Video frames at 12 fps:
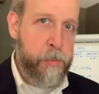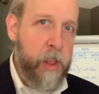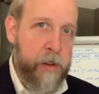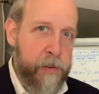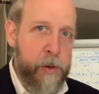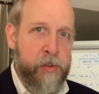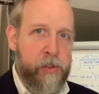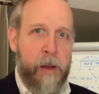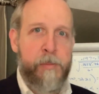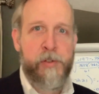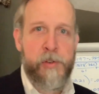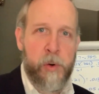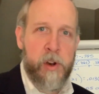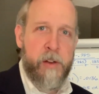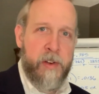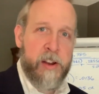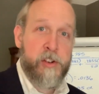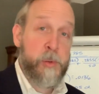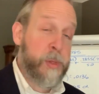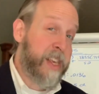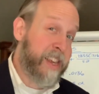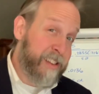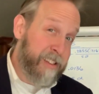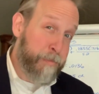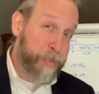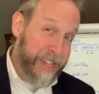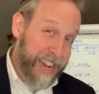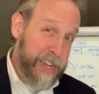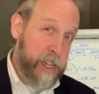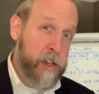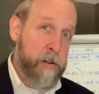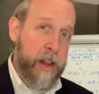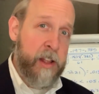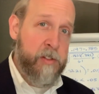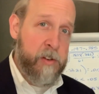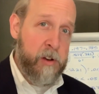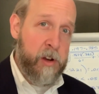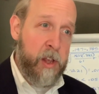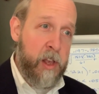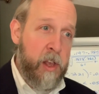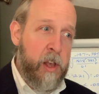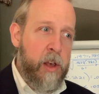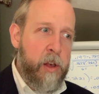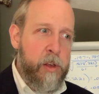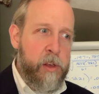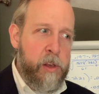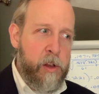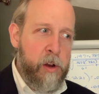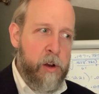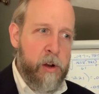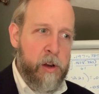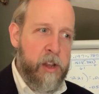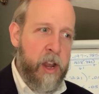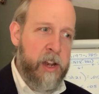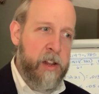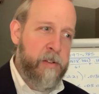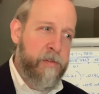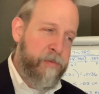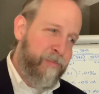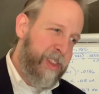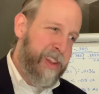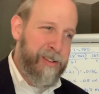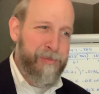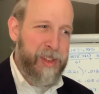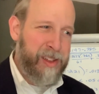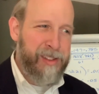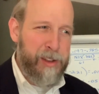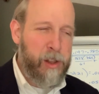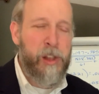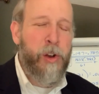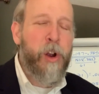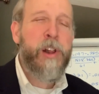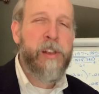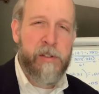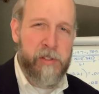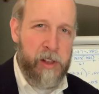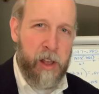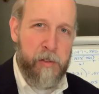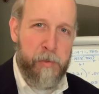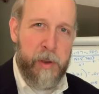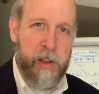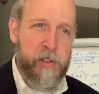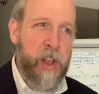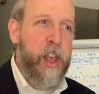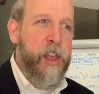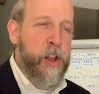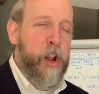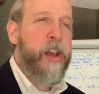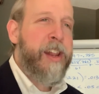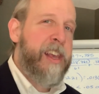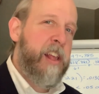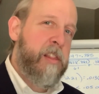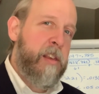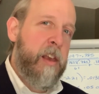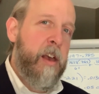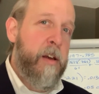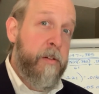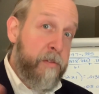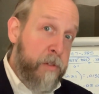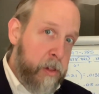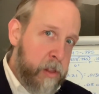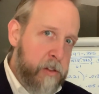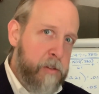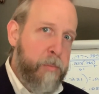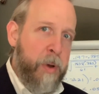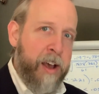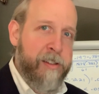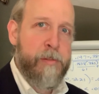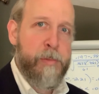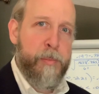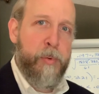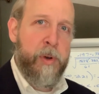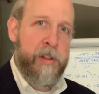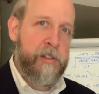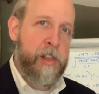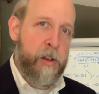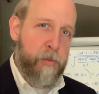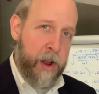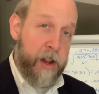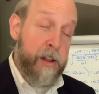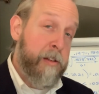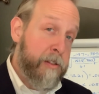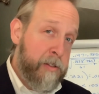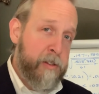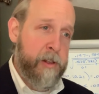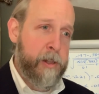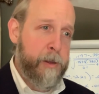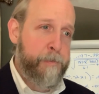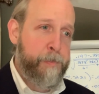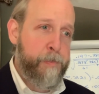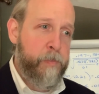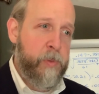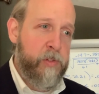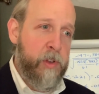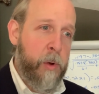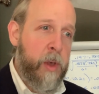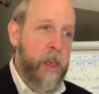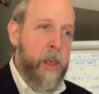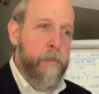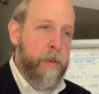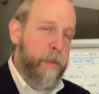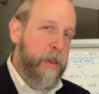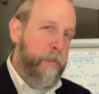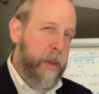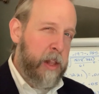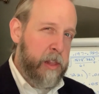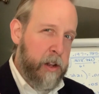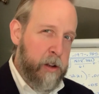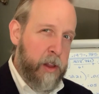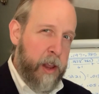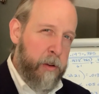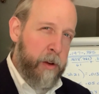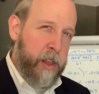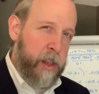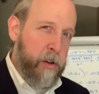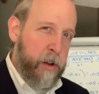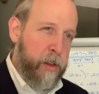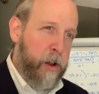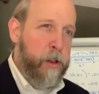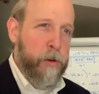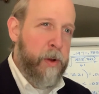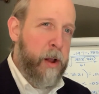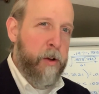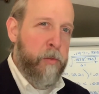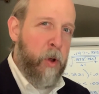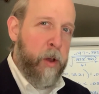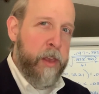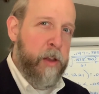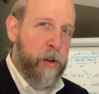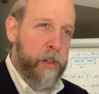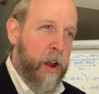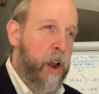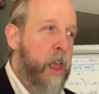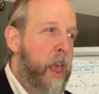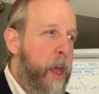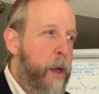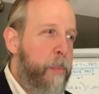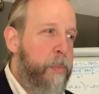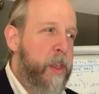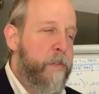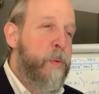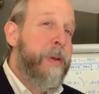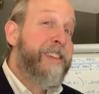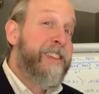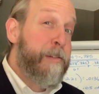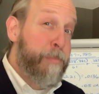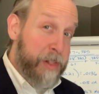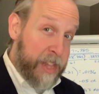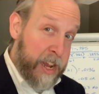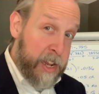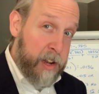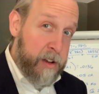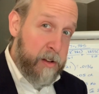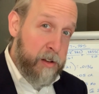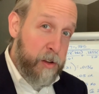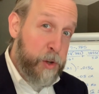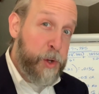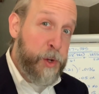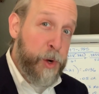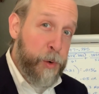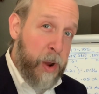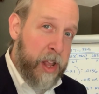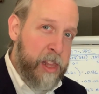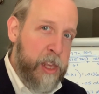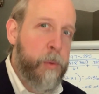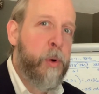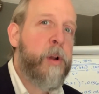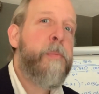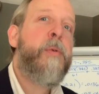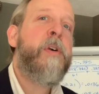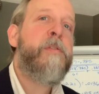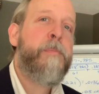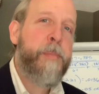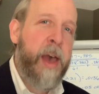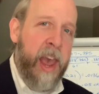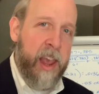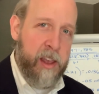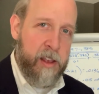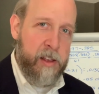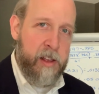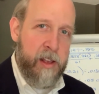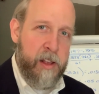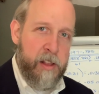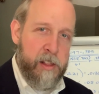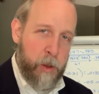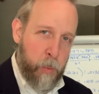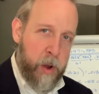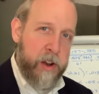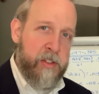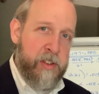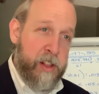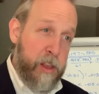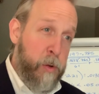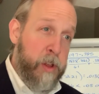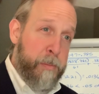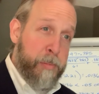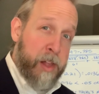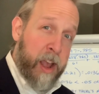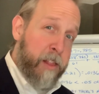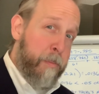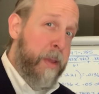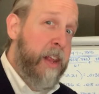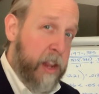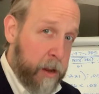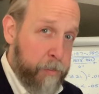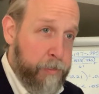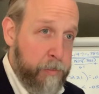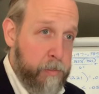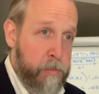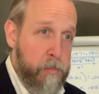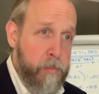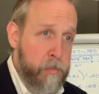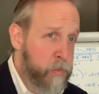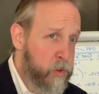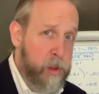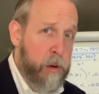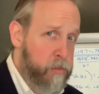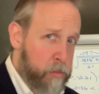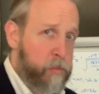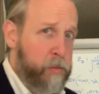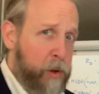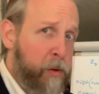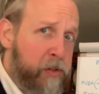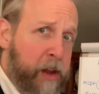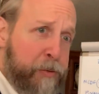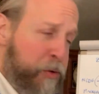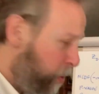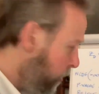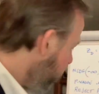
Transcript: If you stop short of actually explaining your answer, you're kind of, you're hurting yourself because you're not going to get the fullest possible points. They grade holistically. So maybe you made a little error here or there, you rounded wrong here or there. If you explain it correctly, you earn points back. They want to see that you can apply the meaning. So don't stop short.